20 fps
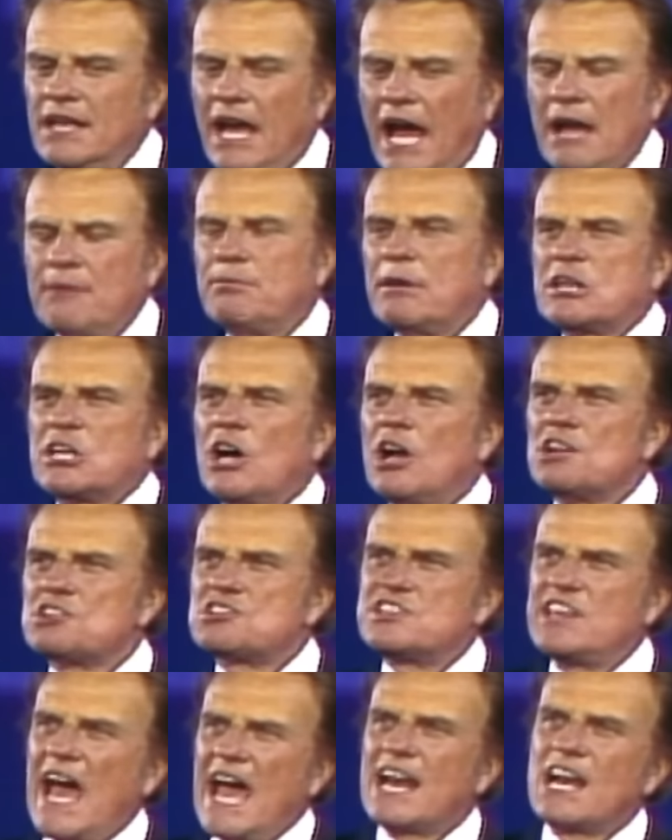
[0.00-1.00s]
And
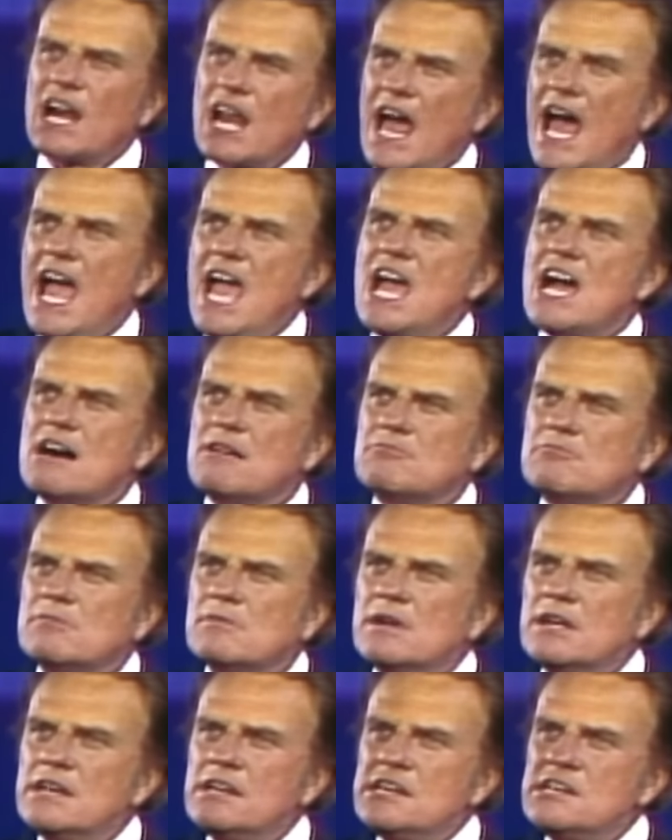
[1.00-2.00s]
because that lamb
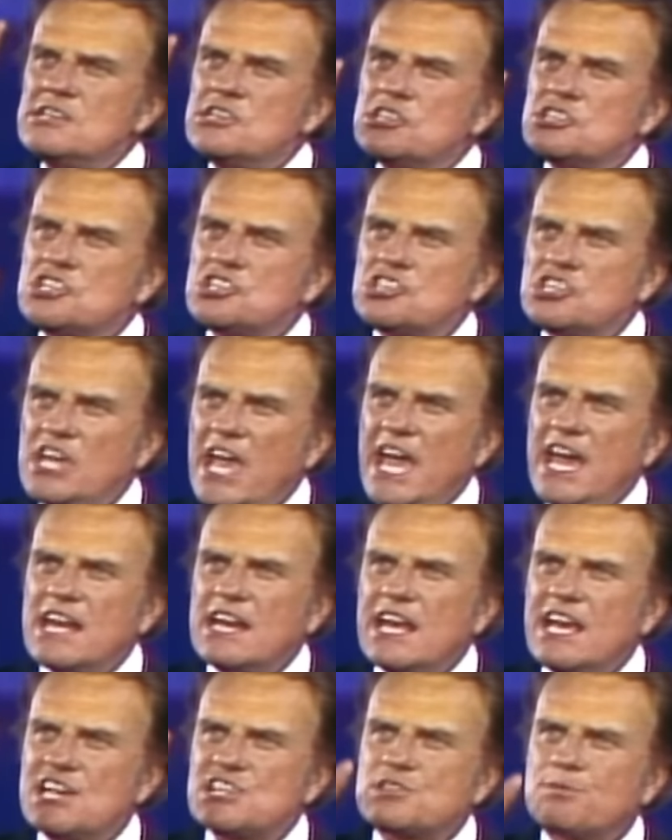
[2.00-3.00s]
shed
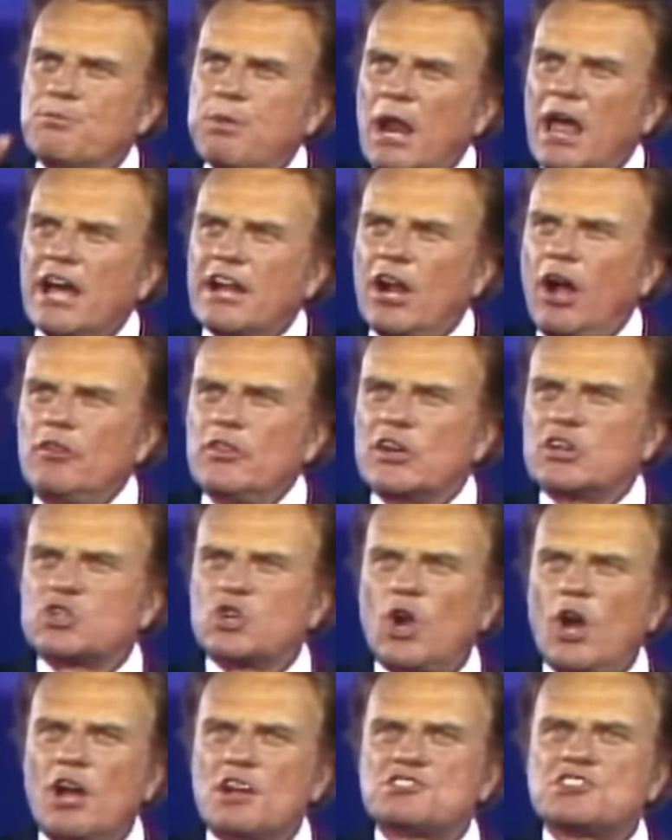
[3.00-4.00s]
his blood on the
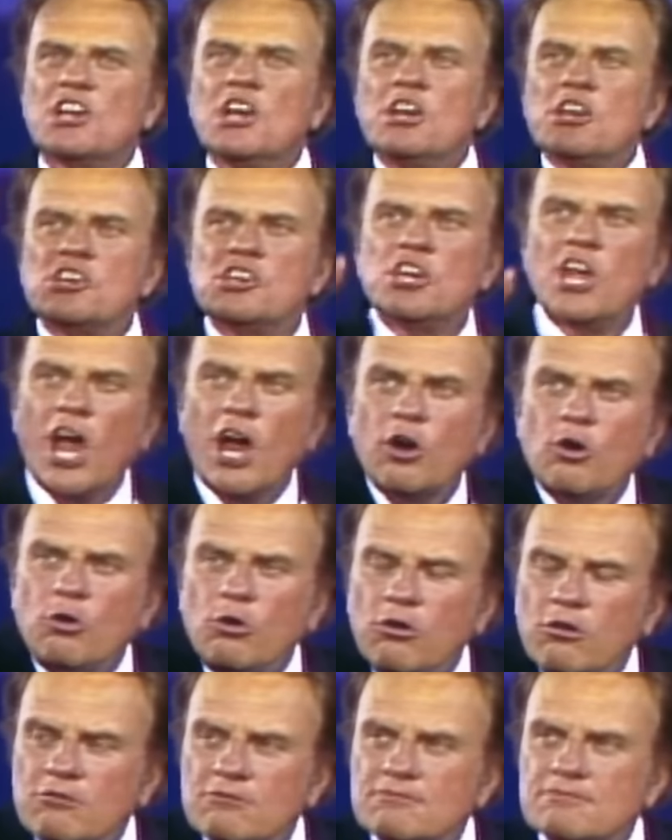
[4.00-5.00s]
cross,
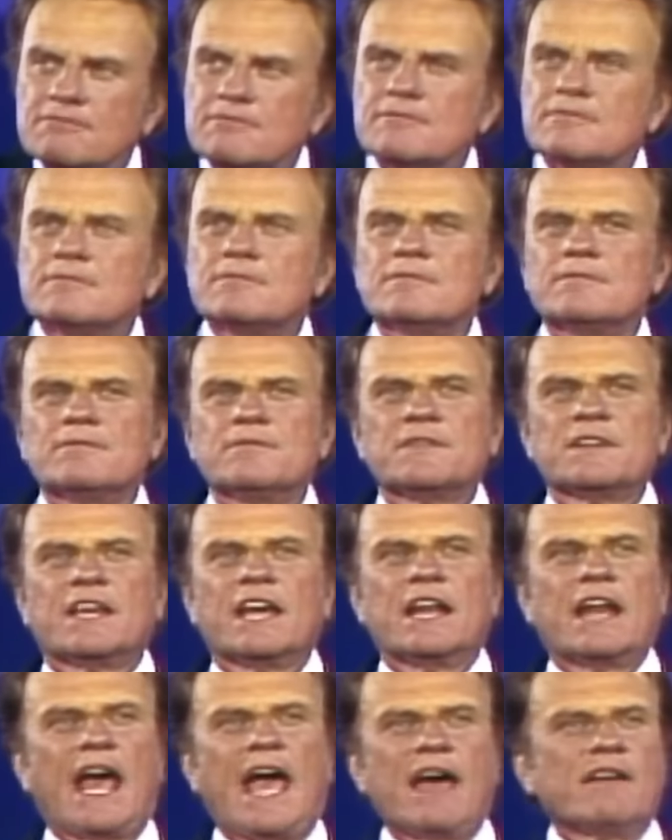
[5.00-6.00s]
you
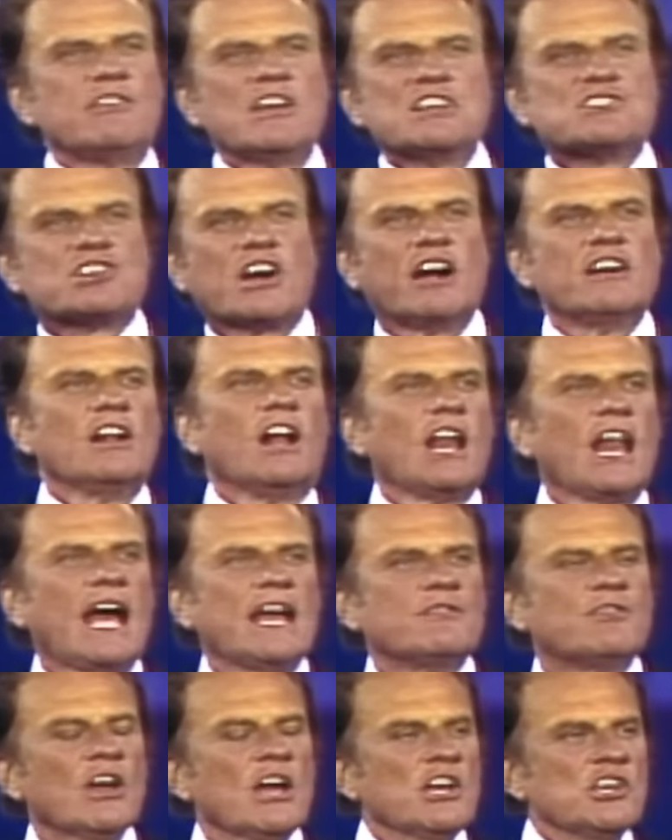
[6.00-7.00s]
can have eternal
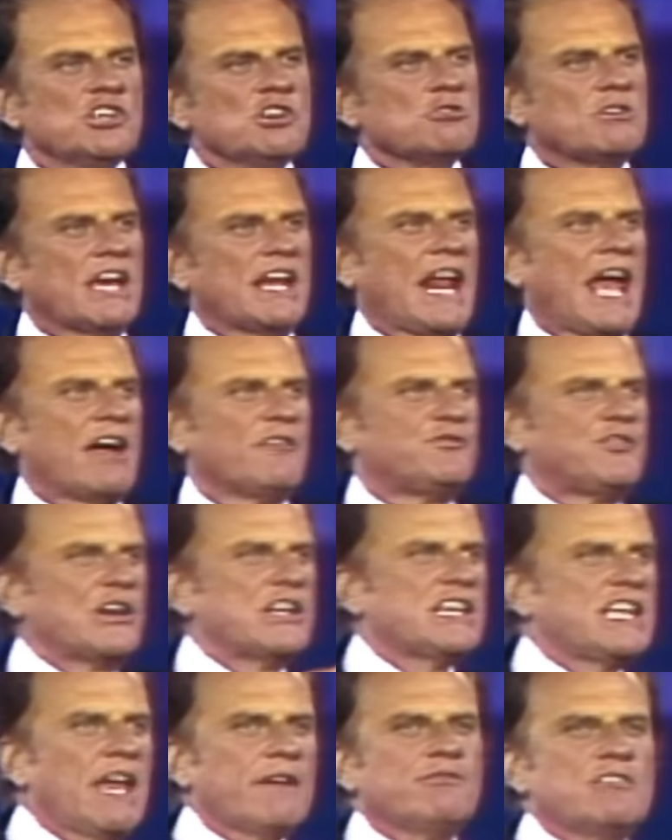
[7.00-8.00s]
life. You can have
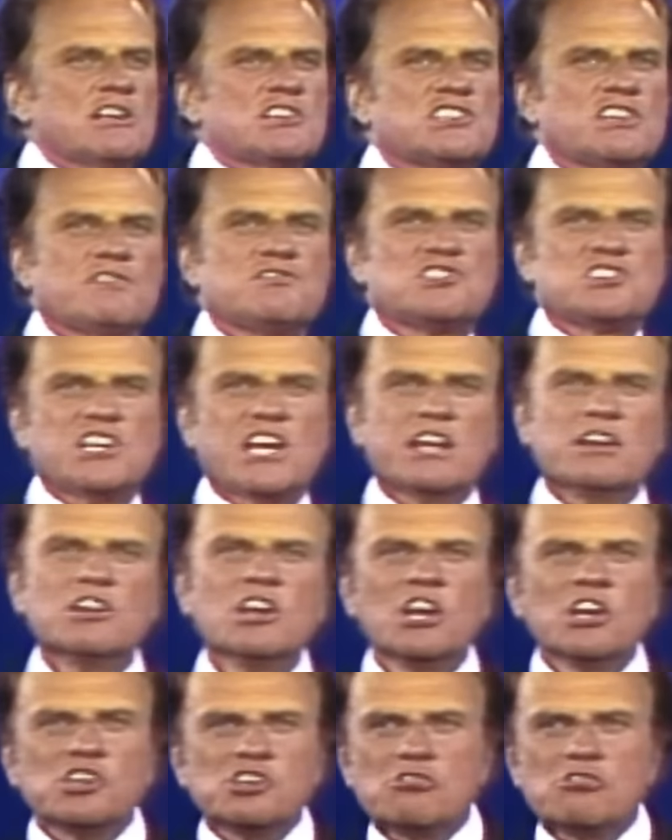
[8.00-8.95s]
forgiveness of sin.